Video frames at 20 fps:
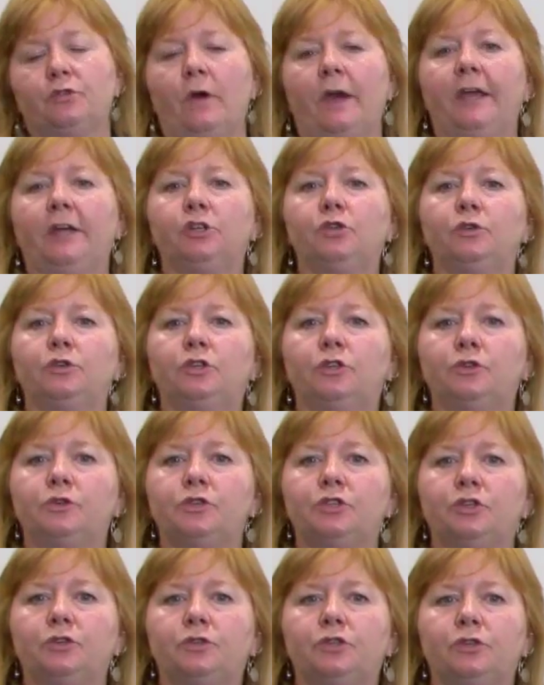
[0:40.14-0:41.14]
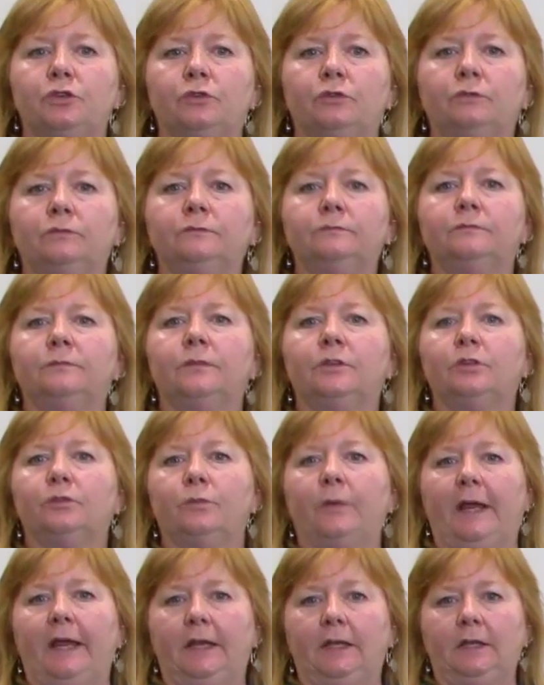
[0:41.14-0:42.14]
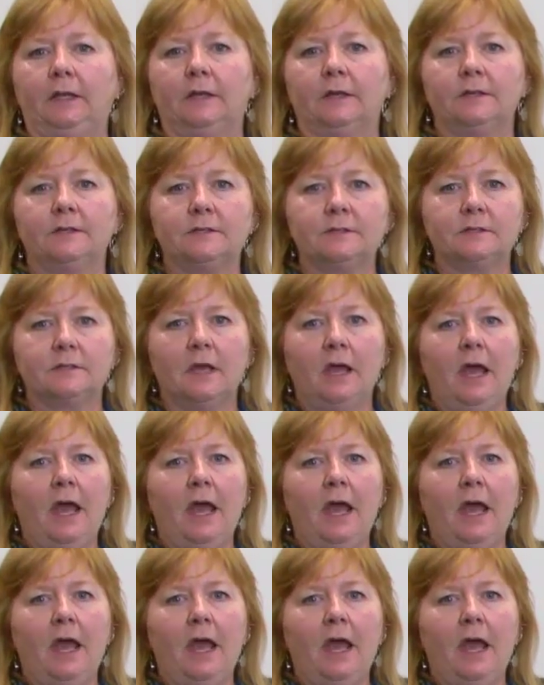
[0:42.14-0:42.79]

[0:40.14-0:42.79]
to. I introduced you to the radius.